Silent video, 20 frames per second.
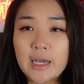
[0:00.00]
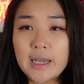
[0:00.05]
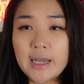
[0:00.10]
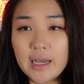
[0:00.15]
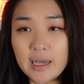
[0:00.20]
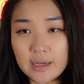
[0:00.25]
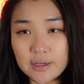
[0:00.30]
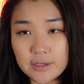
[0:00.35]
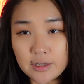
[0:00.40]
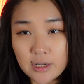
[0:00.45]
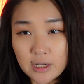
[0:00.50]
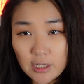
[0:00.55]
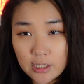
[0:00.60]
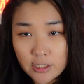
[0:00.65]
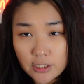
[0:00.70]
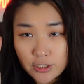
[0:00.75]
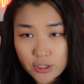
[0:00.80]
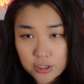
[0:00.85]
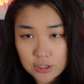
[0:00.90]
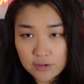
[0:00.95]
I had
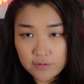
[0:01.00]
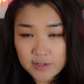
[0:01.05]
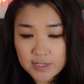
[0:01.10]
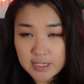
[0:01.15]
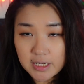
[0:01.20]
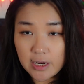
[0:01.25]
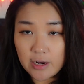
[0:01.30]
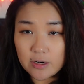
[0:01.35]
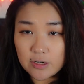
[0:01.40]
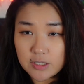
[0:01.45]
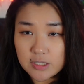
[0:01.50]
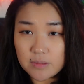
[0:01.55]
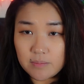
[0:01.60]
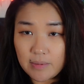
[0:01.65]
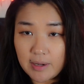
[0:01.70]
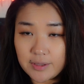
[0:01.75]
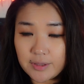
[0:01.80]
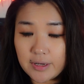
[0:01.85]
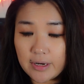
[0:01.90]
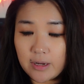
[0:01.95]
two of his characters in
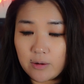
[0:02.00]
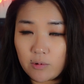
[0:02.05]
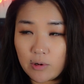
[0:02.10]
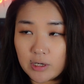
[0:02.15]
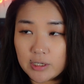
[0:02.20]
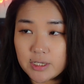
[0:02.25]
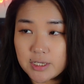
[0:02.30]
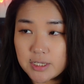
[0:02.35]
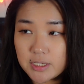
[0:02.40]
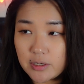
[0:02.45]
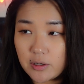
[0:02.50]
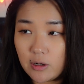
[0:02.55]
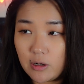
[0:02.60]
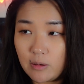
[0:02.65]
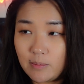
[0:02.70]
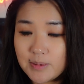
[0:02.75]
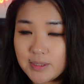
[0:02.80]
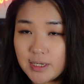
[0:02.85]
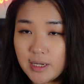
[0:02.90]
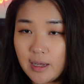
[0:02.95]
mind that I wanted to
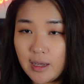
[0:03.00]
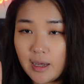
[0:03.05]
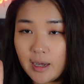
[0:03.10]
sculpt.